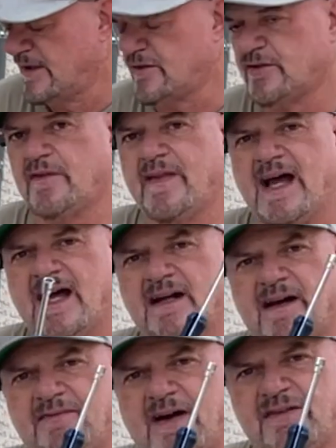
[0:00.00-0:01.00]
To do that, a
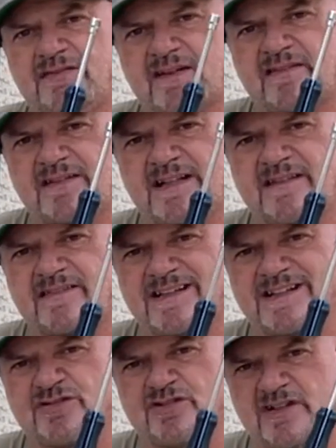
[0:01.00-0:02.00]
5/16
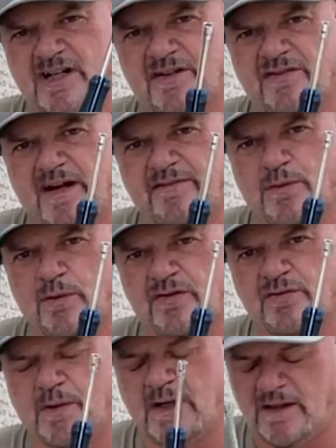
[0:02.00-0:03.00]
inch nut driver works
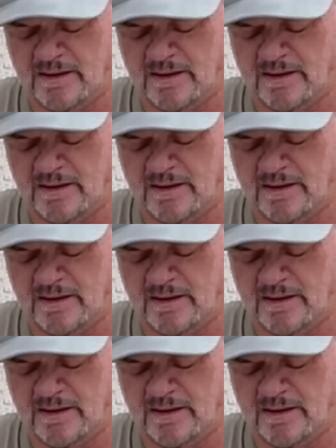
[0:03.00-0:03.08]
well.